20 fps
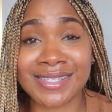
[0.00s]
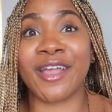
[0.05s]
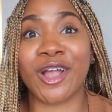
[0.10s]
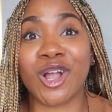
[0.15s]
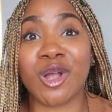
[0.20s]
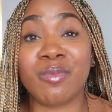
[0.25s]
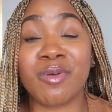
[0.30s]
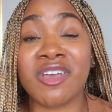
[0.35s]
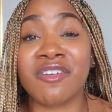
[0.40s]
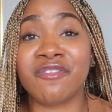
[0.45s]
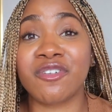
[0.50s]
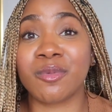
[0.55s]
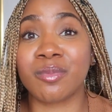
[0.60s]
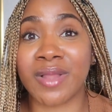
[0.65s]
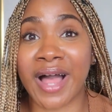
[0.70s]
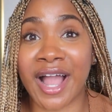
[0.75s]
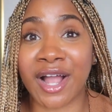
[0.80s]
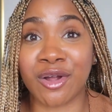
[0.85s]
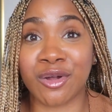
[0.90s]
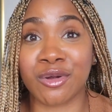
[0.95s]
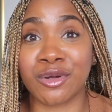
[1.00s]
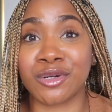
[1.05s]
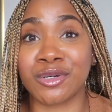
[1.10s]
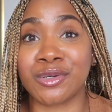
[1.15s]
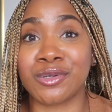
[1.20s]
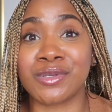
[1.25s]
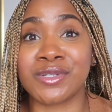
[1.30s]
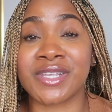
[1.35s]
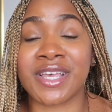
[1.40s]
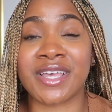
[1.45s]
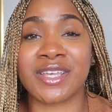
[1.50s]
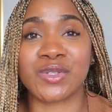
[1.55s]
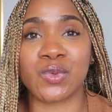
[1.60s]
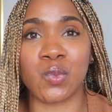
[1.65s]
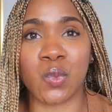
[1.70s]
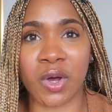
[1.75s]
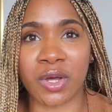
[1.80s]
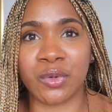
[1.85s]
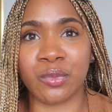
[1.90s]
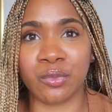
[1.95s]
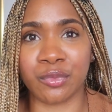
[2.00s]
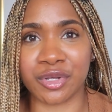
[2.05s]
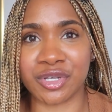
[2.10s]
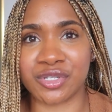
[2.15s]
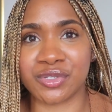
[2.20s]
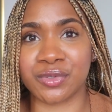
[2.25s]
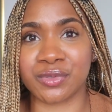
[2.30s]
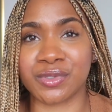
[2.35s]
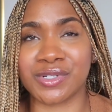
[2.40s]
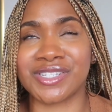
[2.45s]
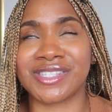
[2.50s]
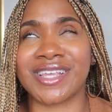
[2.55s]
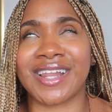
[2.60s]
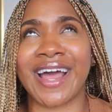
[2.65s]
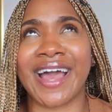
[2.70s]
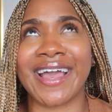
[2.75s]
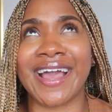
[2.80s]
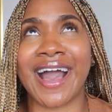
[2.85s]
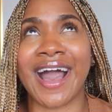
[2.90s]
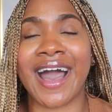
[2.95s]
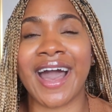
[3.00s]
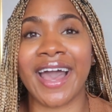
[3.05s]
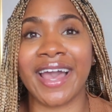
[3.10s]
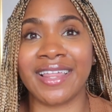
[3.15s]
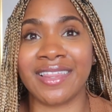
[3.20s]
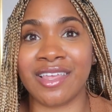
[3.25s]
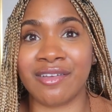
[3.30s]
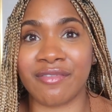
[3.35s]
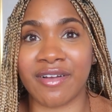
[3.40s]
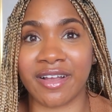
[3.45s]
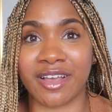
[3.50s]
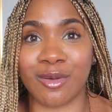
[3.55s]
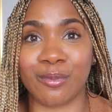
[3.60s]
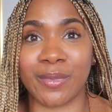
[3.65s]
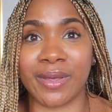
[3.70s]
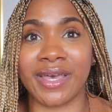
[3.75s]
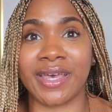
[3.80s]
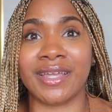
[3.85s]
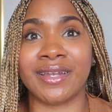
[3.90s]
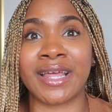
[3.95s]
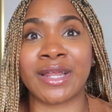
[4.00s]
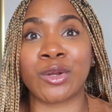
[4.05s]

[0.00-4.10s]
Therapy for Black Girls is one resource that I highly recommend.